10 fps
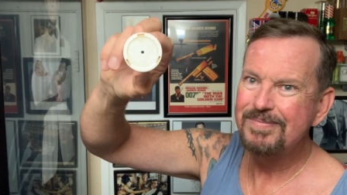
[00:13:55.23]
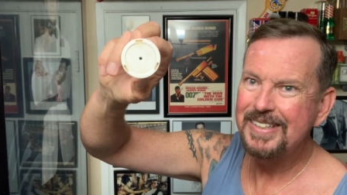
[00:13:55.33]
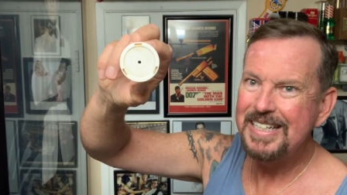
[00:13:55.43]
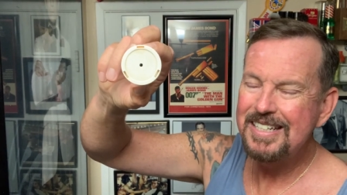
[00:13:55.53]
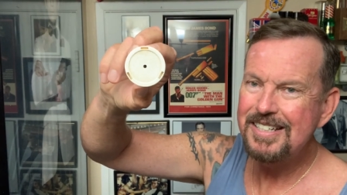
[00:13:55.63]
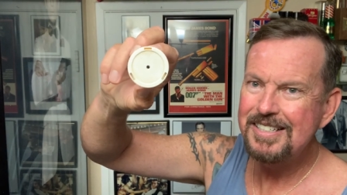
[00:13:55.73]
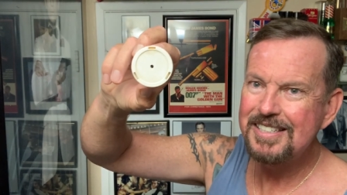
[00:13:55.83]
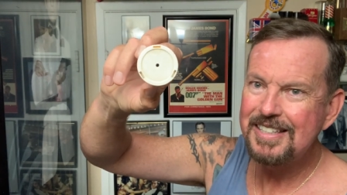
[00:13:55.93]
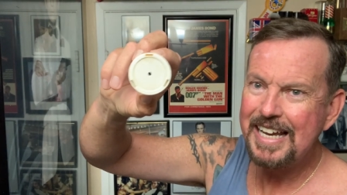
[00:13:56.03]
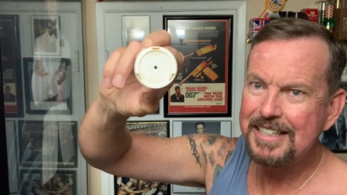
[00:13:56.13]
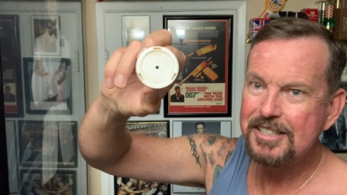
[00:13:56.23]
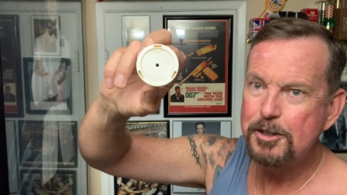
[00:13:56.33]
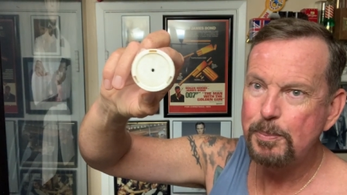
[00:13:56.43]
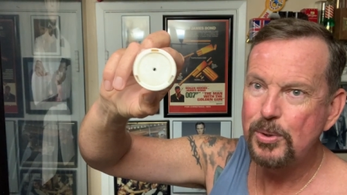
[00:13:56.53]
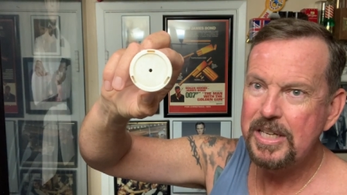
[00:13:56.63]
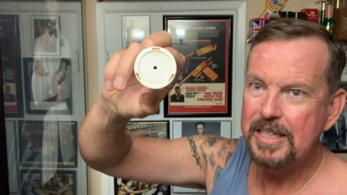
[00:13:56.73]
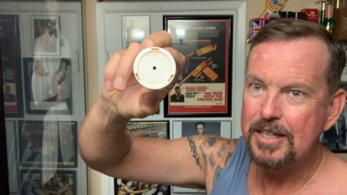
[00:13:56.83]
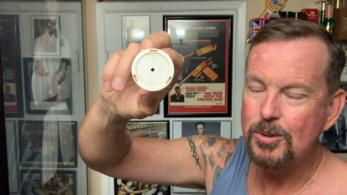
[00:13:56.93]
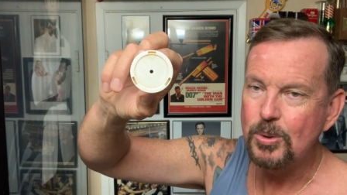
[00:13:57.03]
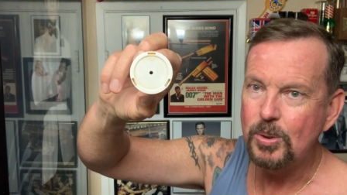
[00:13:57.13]
it does, that's your breathing
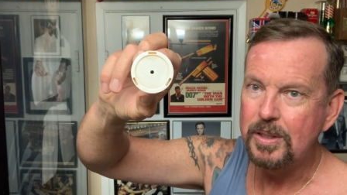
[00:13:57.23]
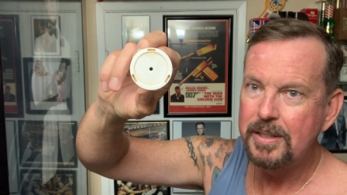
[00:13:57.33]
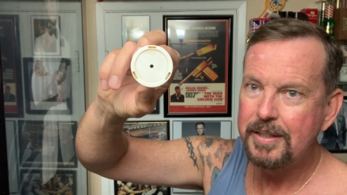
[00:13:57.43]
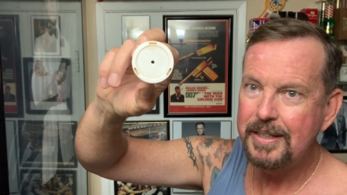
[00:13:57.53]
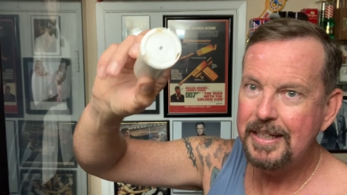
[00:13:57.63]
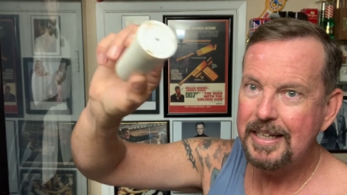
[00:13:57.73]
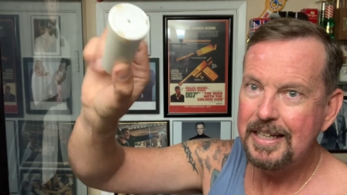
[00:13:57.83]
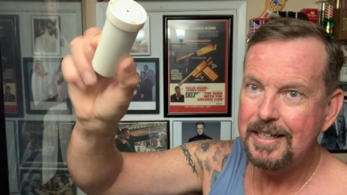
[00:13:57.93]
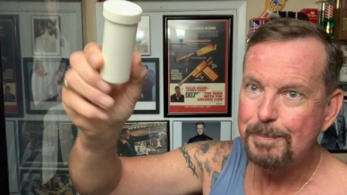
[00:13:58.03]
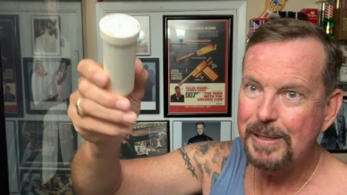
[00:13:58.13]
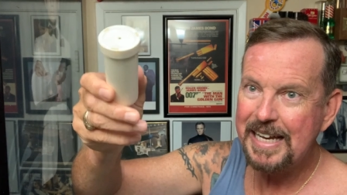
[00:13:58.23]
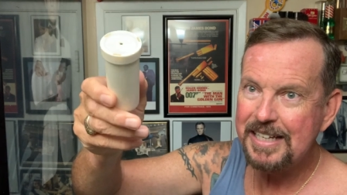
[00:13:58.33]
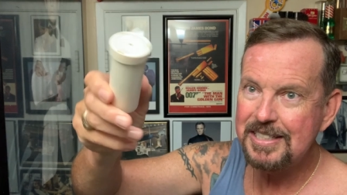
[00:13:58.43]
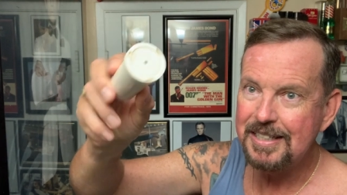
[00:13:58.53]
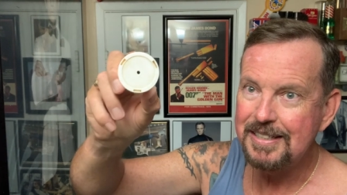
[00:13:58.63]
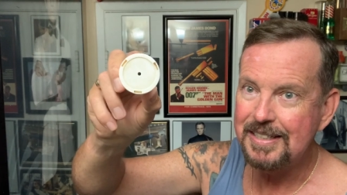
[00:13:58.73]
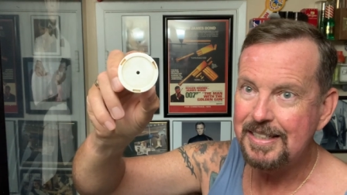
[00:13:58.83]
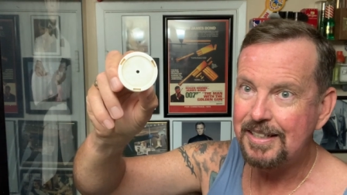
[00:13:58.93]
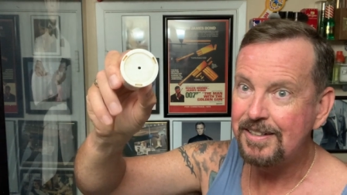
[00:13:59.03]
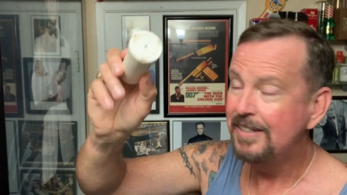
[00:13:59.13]
hole in a plastic
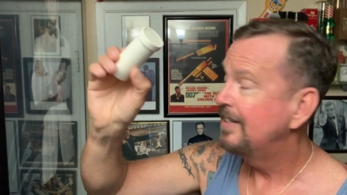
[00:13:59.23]
container